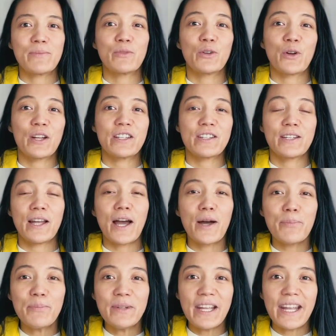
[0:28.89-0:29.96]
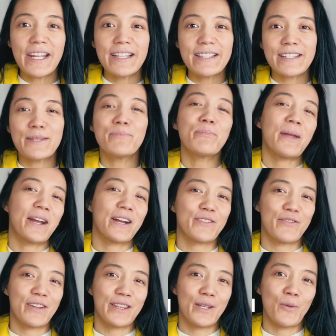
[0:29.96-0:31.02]
immigration updates, some
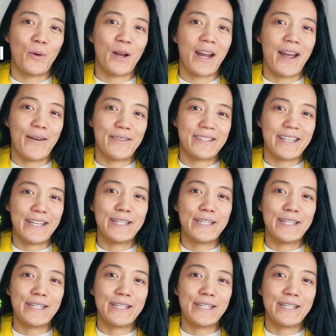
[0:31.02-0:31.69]
parent-friendly workouts,